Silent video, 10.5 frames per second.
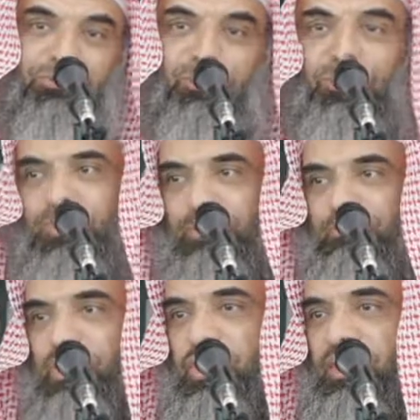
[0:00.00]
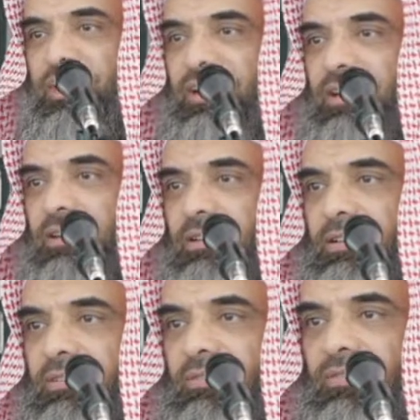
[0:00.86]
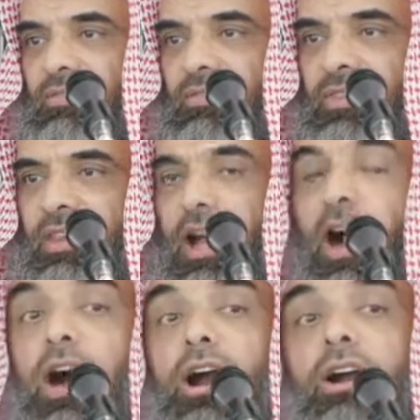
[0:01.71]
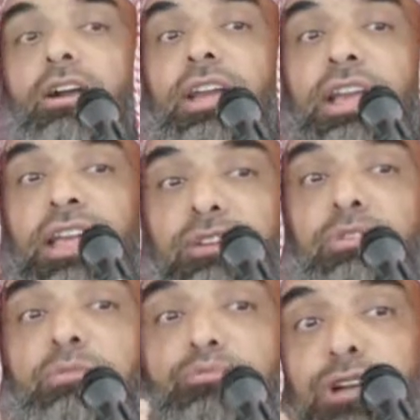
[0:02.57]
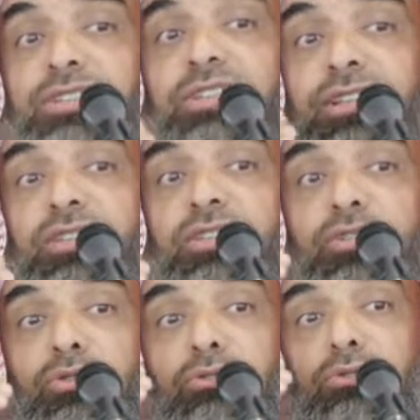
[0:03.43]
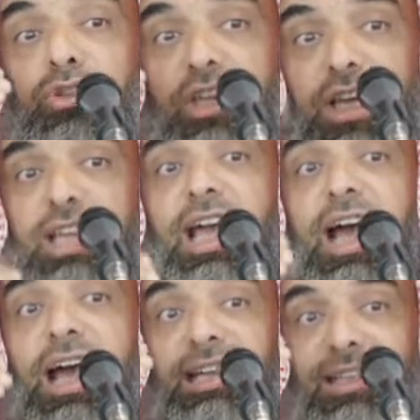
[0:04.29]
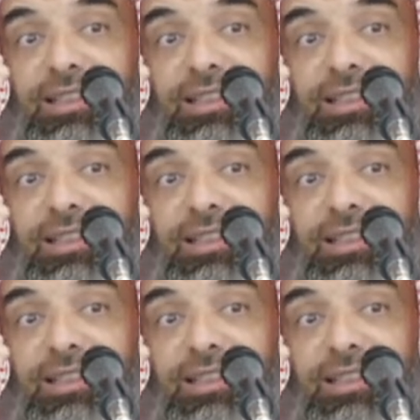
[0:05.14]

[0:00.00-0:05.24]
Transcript: full submission, are in given precedence to Sharia and